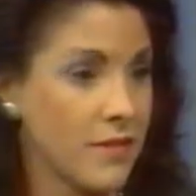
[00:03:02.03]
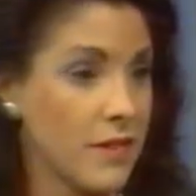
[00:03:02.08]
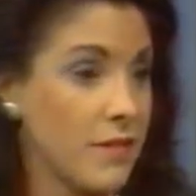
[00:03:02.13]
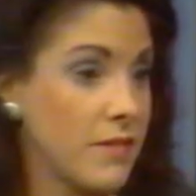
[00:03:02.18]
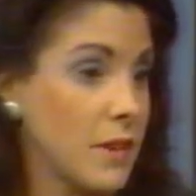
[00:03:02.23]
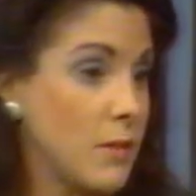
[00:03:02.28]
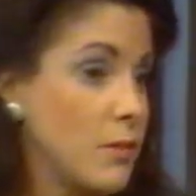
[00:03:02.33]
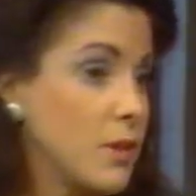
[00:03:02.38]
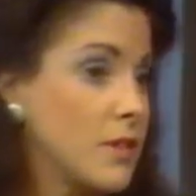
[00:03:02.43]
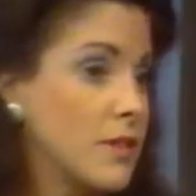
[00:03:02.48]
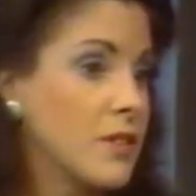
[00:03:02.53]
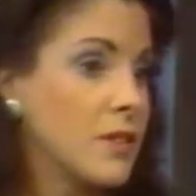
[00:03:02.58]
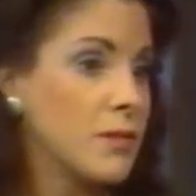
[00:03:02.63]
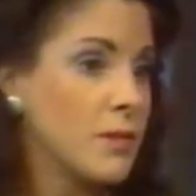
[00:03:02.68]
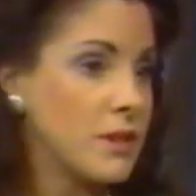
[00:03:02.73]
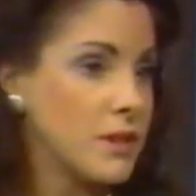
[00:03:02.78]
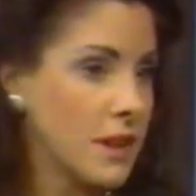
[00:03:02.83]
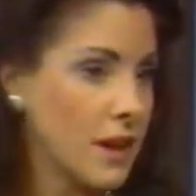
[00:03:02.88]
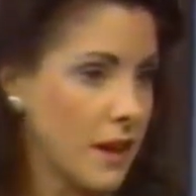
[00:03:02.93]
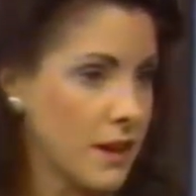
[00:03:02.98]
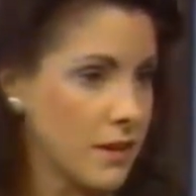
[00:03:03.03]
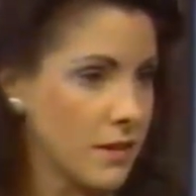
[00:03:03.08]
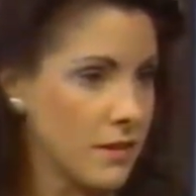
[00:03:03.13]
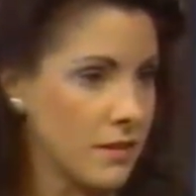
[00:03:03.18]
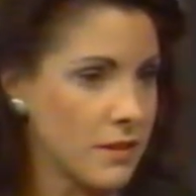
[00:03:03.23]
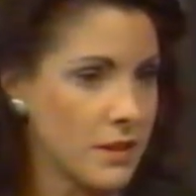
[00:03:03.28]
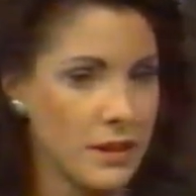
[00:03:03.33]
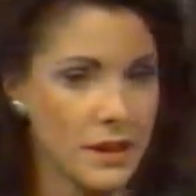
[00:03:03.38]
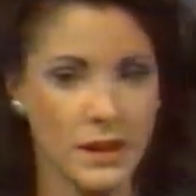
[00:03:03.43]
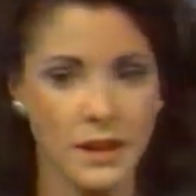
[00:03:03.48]
Have they recently
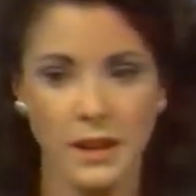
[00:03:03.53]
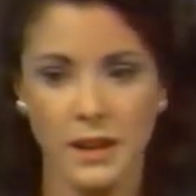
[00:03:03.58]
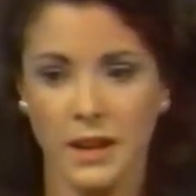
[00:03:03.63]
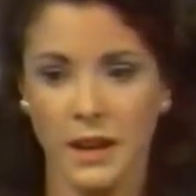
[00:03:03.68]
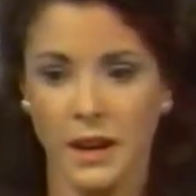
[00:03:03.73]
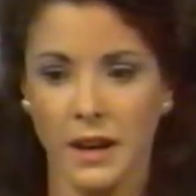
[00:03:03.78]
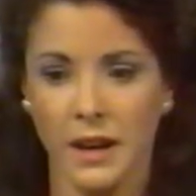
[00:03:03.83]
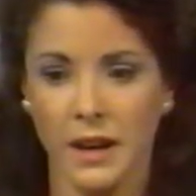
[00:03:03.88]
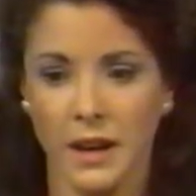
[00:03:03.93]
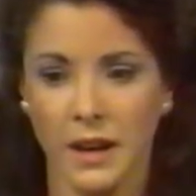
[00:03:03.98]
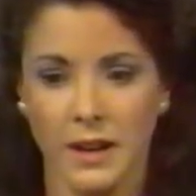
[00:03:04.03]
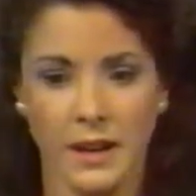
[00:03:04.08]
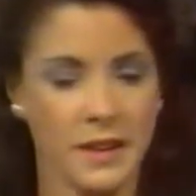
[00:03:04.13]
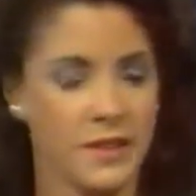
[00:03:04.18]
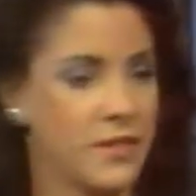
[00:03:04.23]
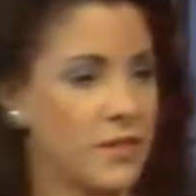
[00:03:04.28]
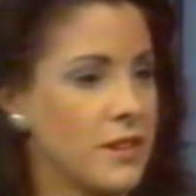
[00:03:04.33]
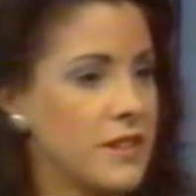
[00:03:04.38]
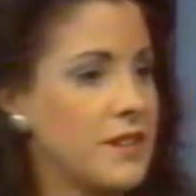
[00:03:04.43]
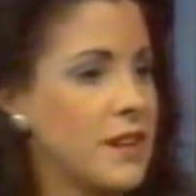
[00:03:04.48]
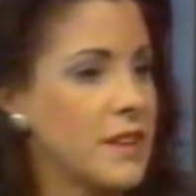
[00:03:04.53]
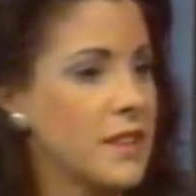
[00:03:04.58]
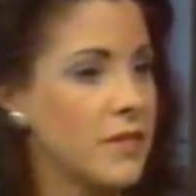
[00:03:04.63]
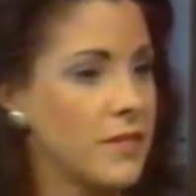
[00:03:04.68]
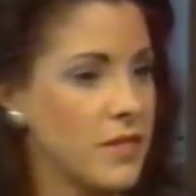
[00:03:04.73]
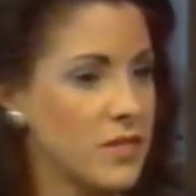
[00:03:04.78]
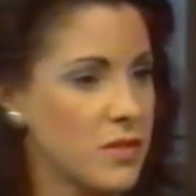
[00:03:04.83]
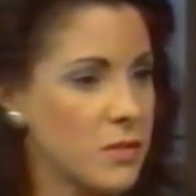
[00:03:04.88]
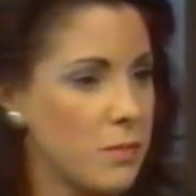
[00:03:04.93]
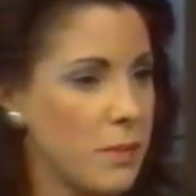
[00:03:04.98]
retired? Is there a death of
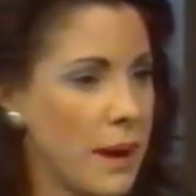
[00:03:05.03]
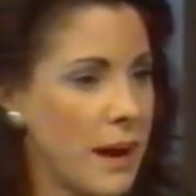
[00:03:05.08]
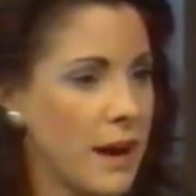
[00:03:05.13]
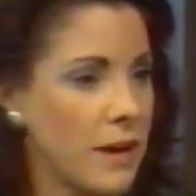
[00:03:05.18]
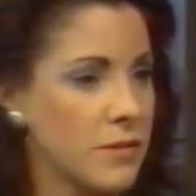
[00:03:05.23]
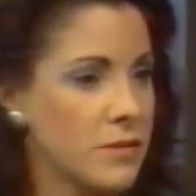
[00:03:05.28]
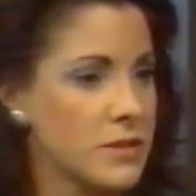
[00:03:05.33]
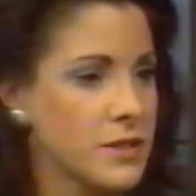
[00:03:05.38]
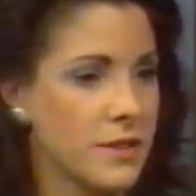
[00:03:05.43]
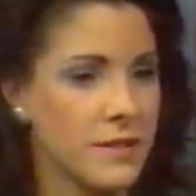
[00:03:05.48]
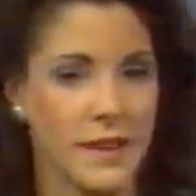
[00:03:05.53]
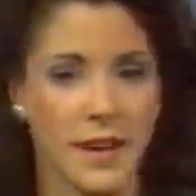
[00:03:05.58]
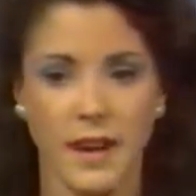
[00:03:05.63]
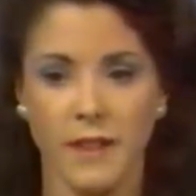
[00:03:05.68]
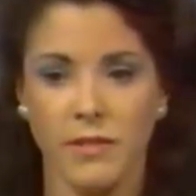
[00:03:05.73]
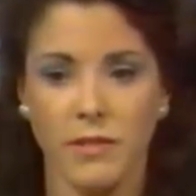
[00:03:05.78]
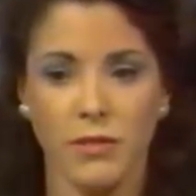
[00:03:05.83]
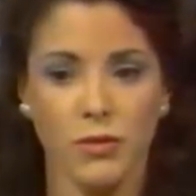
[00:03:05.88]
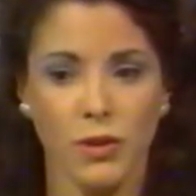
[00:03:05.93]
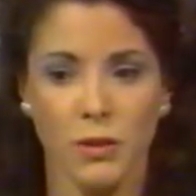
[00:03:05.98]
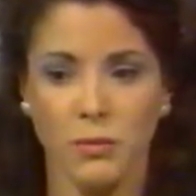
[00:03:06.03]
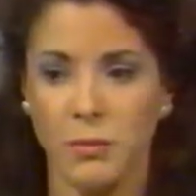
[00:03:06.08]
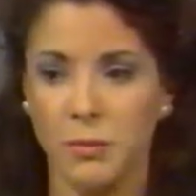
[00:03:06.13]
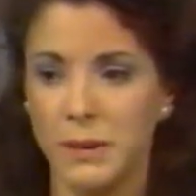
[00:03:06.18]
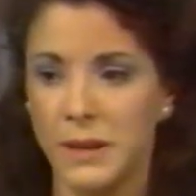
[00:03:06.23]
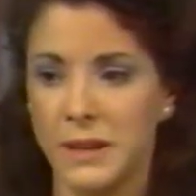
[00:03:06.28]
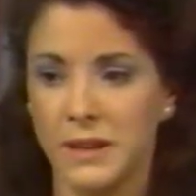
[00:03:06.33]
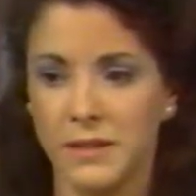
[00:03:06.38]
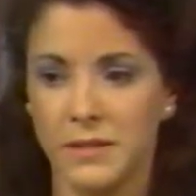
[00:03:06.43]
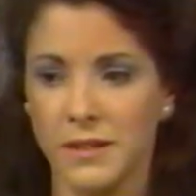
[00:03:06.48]
a spouse? Are they having trouble
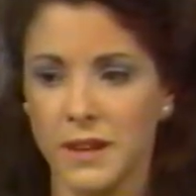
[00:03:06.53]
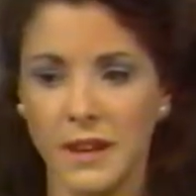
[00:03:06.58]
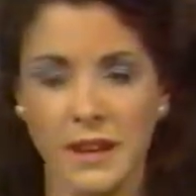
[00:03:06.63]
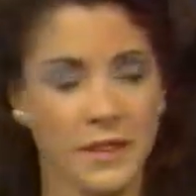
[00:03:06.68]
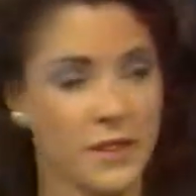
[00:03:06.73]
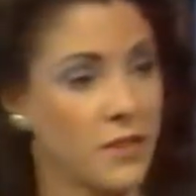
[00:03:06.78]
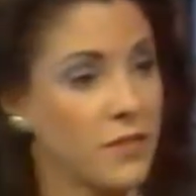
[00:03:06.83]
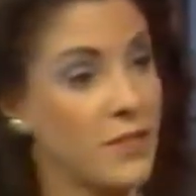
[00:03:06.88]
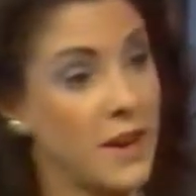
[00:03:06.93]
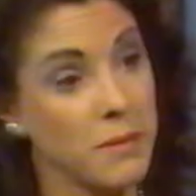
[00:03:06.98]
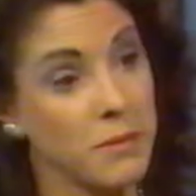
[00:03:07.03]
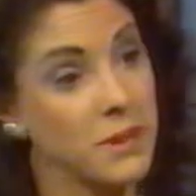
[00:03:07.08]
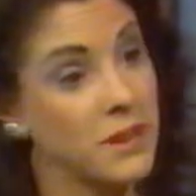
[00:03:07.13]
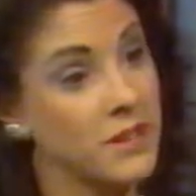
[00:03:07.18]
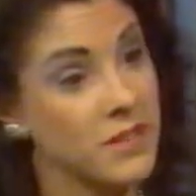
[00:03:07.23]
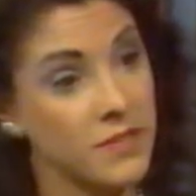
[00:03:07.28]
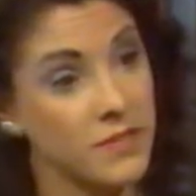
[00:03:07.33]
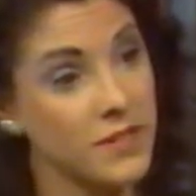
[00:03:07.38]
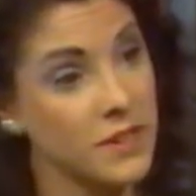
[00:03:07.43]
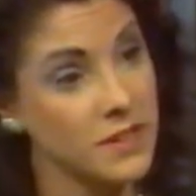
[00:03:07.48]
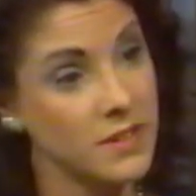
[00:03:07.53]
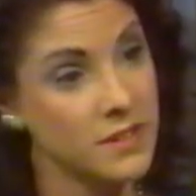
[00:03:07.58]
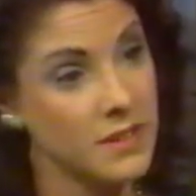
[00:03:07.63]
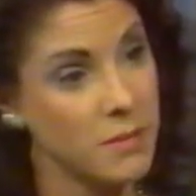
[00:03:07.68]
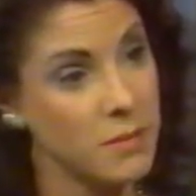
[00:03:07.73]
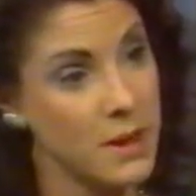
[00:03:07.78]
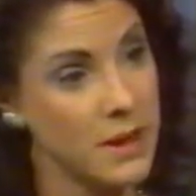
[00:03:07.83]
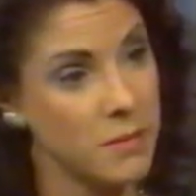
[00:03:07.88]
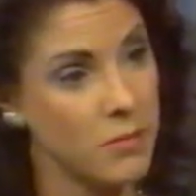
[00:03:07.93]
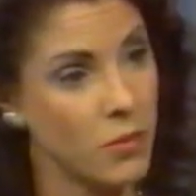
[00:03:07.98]
because their family doesn't visit
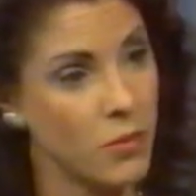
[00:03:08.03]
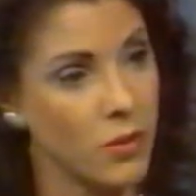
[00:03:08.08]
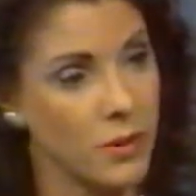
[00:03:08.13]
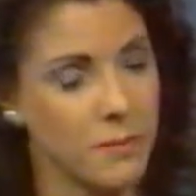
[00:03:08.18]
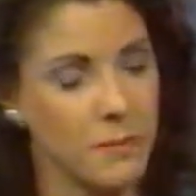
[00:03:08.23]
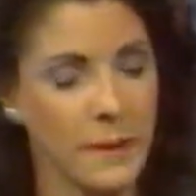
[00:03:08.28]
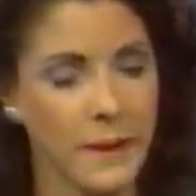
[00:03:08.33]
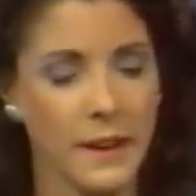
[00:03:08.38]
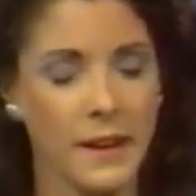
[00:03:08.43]
them anymore?